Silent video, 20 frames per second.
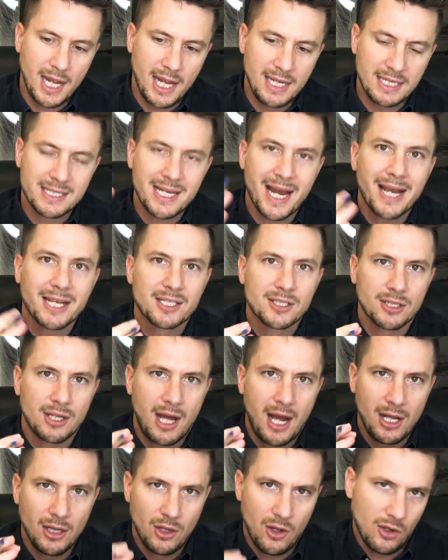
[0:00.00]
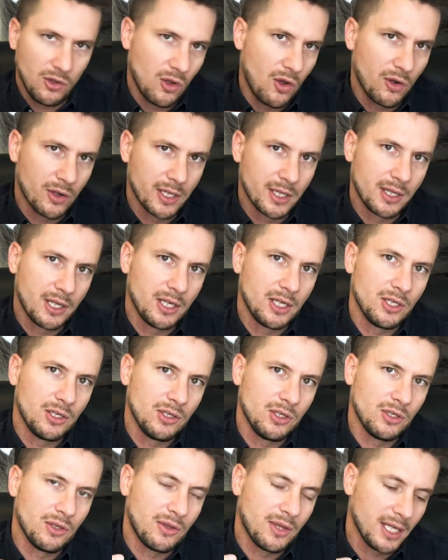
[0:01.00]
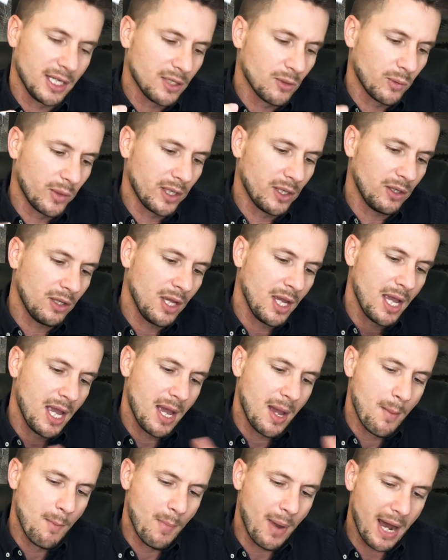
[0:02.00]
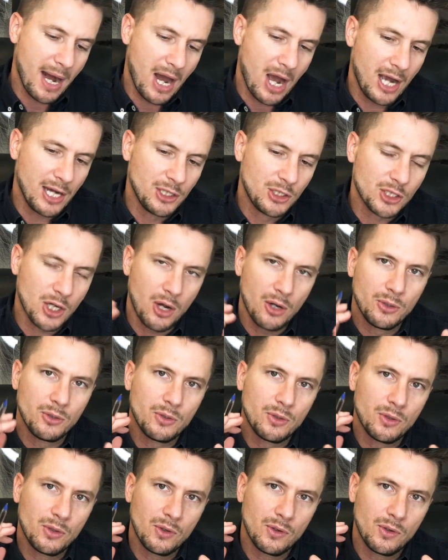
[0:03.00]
It takes a lot longer than you think it will, but I don't,